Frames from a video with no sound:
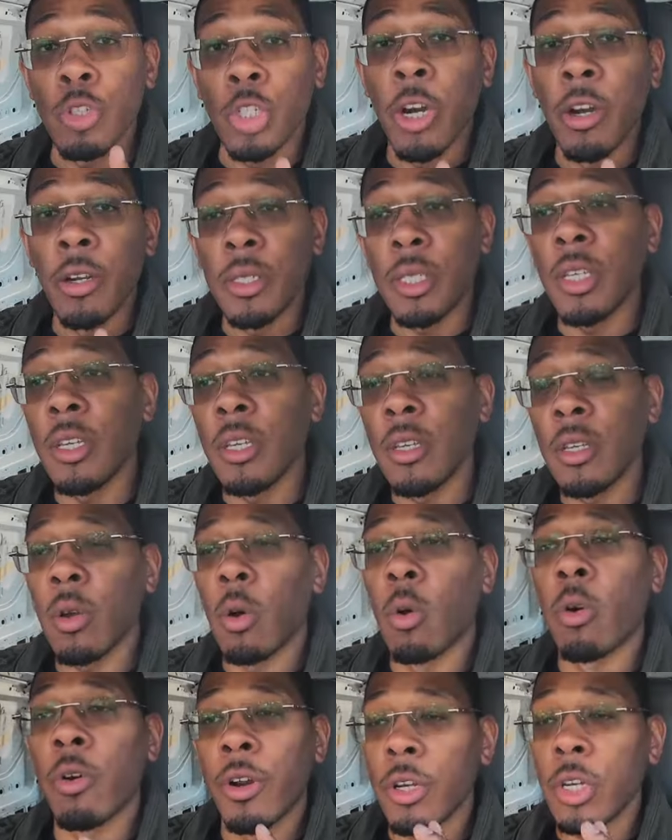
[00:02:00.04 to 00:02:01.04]
Jersey
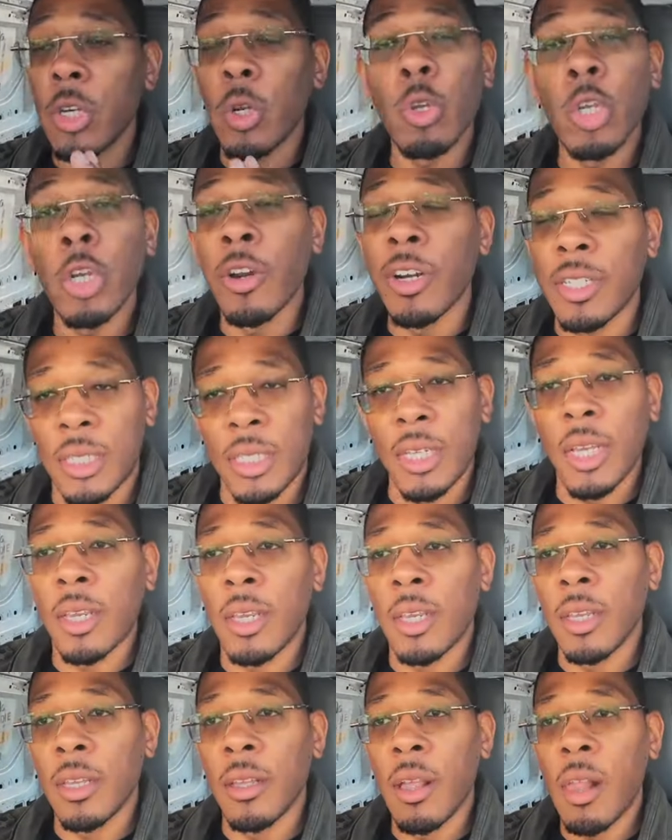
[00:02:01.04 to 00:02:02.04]
or New York
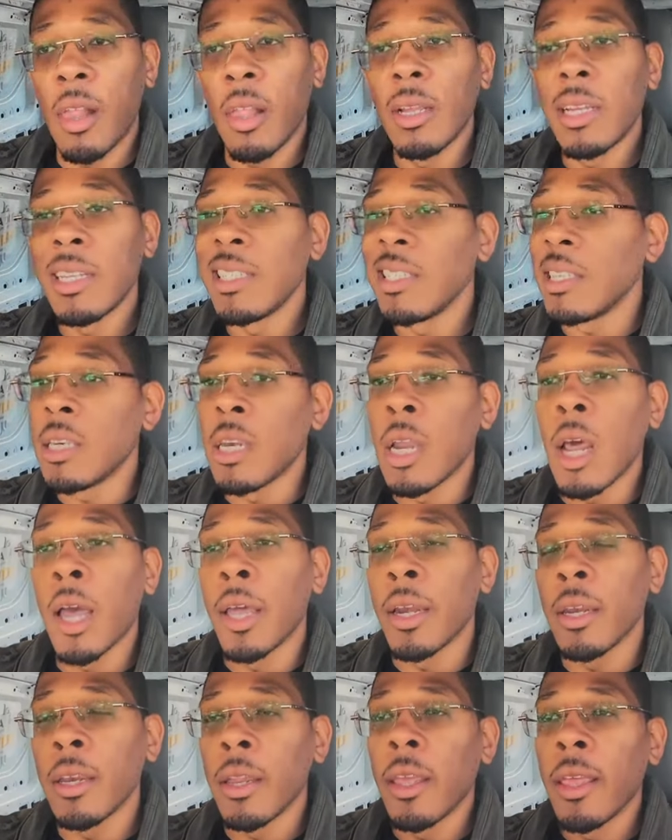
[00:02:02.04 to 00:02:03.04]
City.
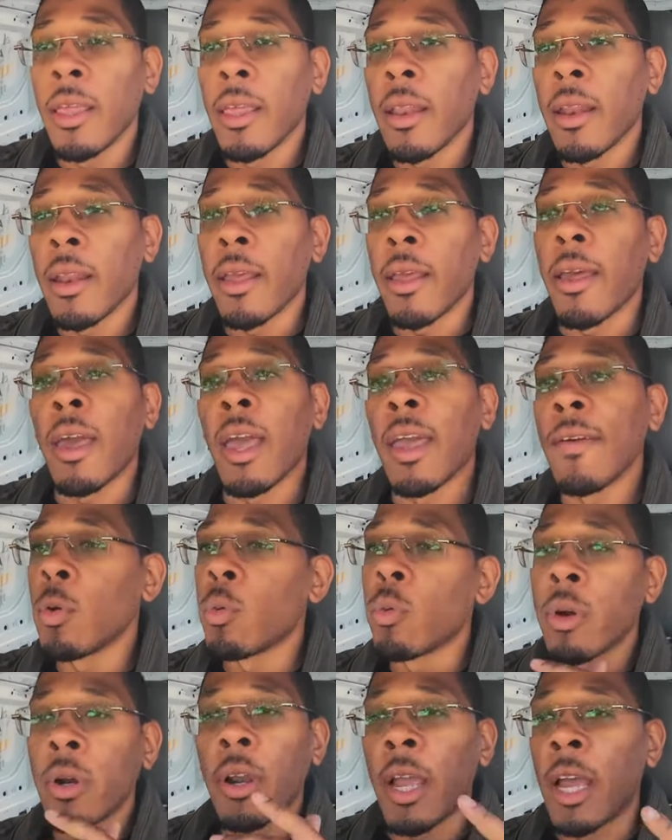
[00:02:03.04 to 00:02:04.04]
None.
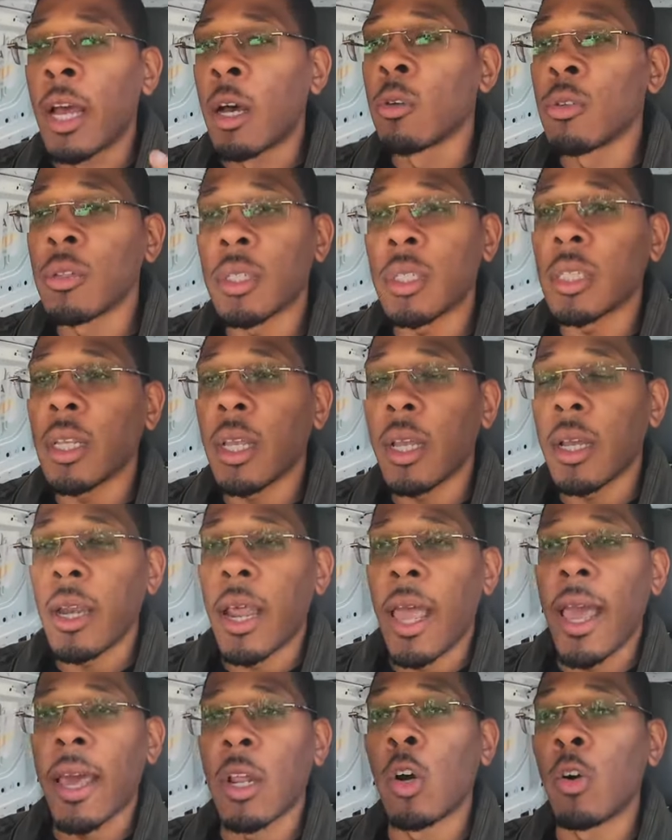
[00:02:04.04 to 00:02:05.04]
Everywhere else
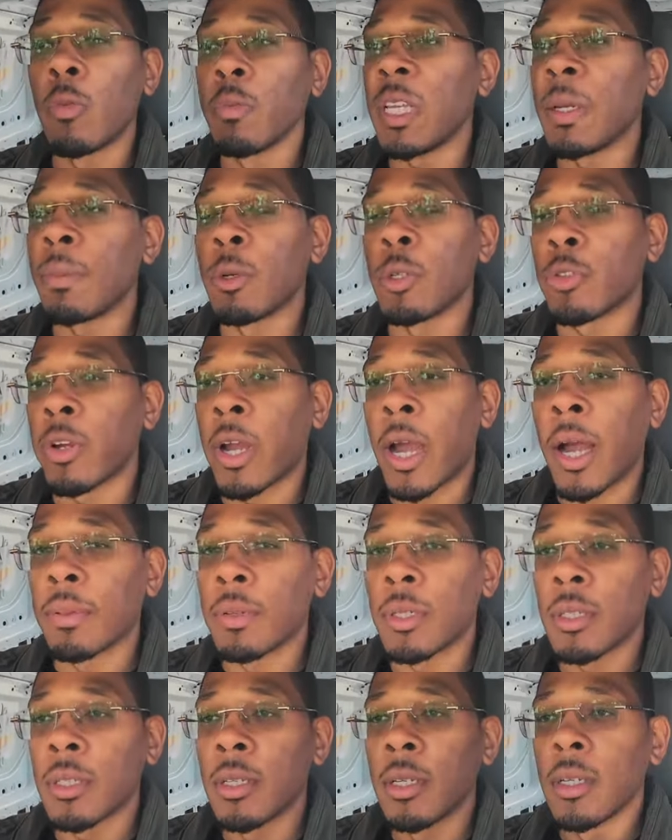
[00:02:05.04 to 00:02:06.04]
had Home Depot
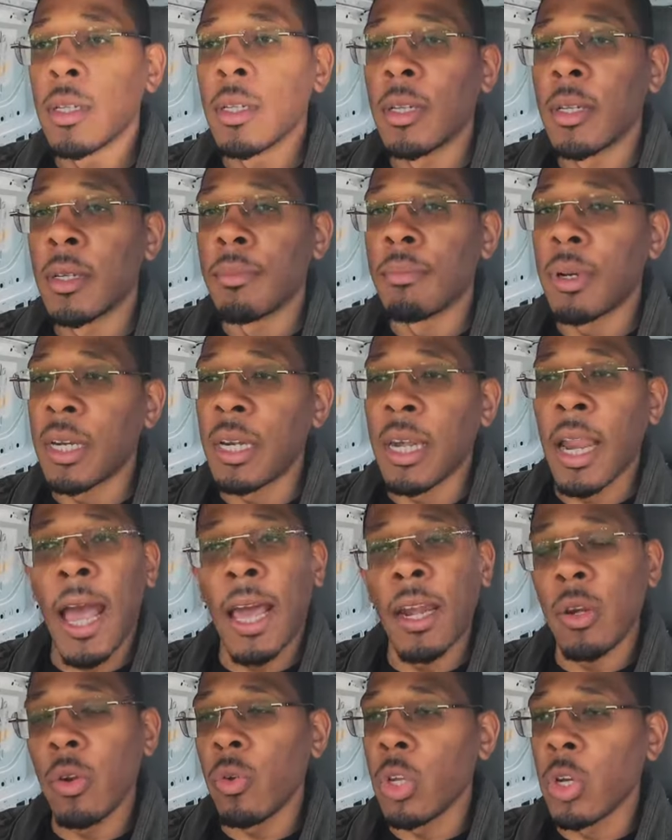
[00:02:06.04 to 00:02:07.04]
drops, but
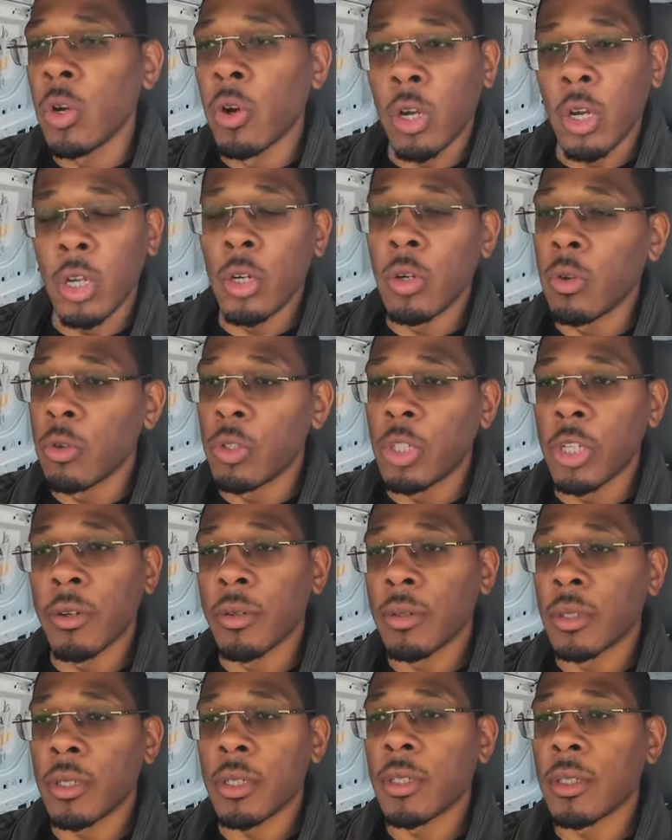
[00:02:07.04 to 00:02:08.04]
not New York and New
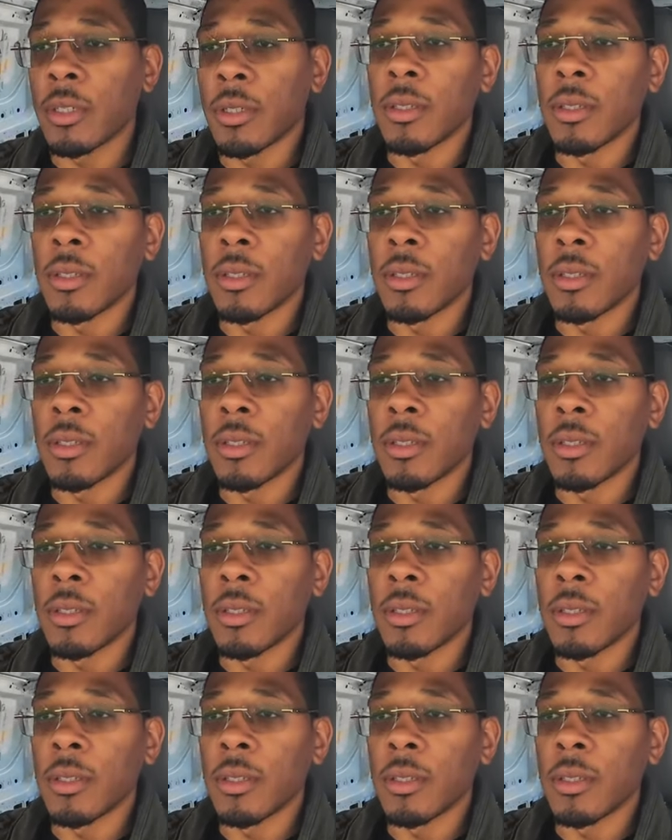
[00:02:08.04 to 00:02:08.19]
Jersey.